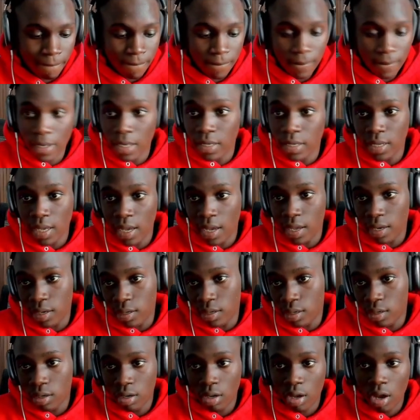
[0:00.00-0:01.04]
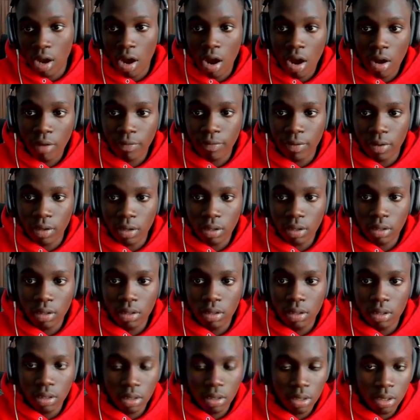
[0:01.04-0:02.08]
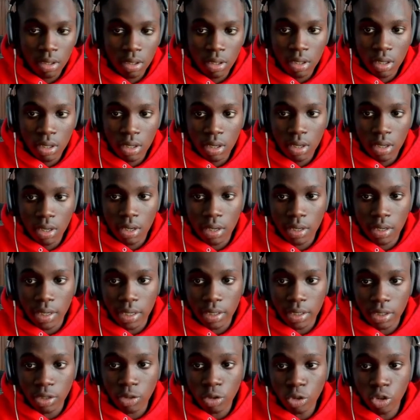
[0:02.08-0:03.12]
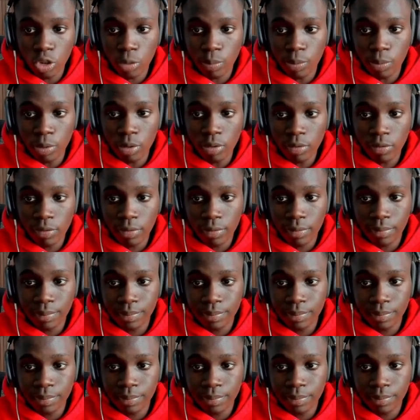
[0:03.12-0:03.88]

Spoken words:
and then offer and the social proof.